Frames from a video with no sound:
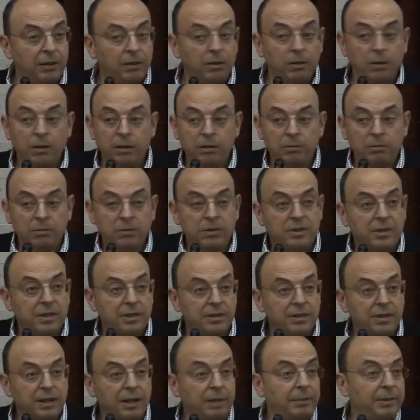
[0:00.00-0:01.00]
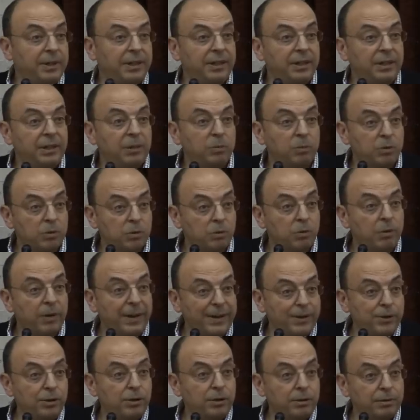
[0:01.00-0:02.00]
No, it was just, I mean, it was
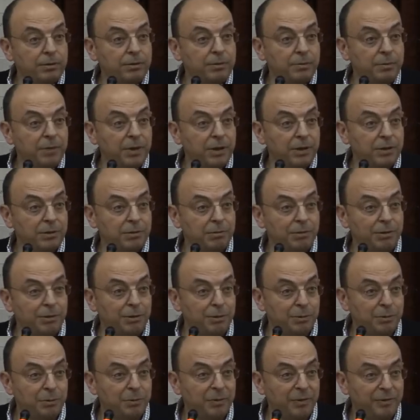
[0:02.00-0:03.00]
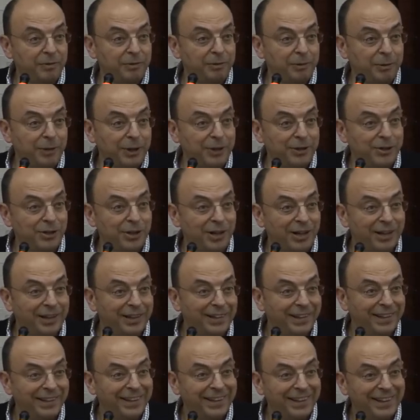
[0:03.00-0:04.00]
questioned, to be honest with you, to move to HR.
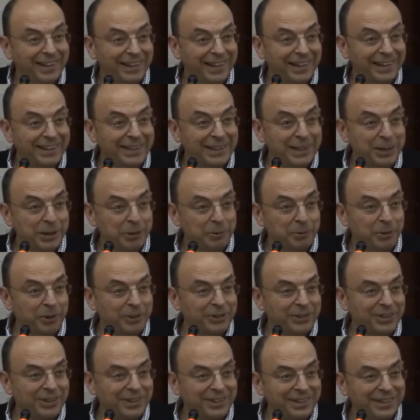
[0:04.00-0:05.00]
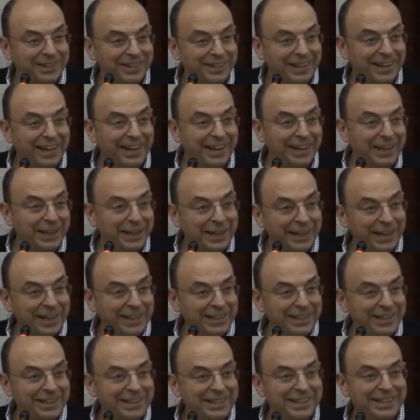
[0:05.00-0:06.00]
I didn't want it. I
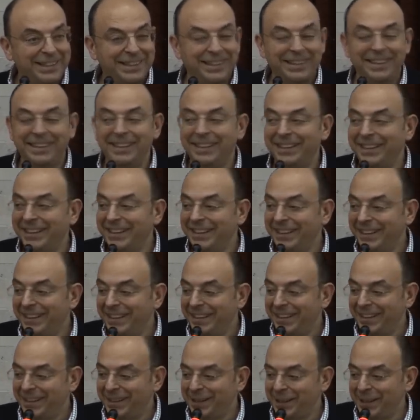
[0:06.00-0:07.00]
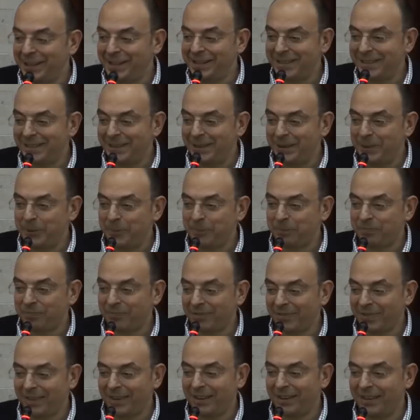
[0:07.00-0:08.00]
regretted that
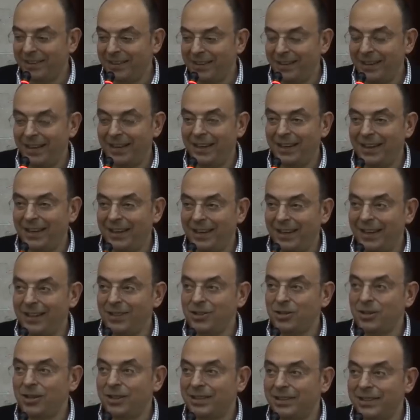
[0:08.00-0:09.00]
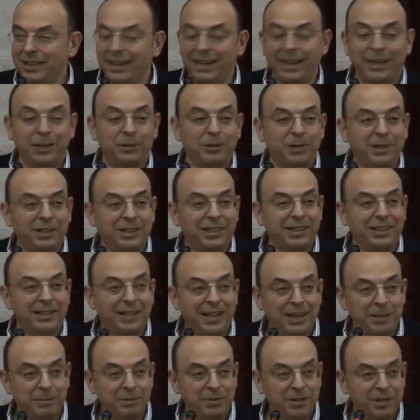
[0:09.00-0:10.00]
the HR director at the
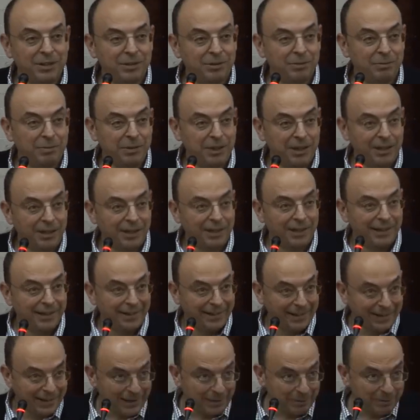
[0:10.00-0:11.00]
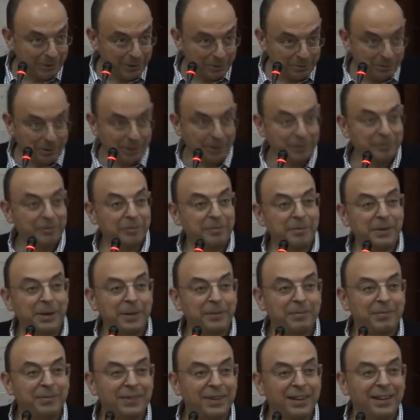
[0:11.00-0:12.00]
time said to me, come and work for
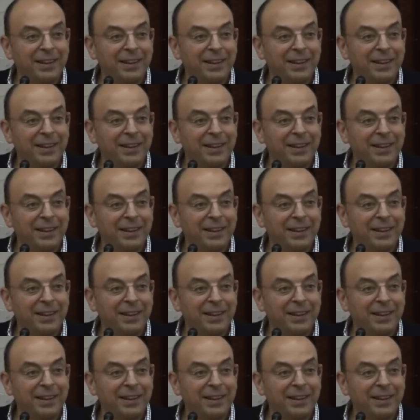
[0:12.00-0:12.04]
me,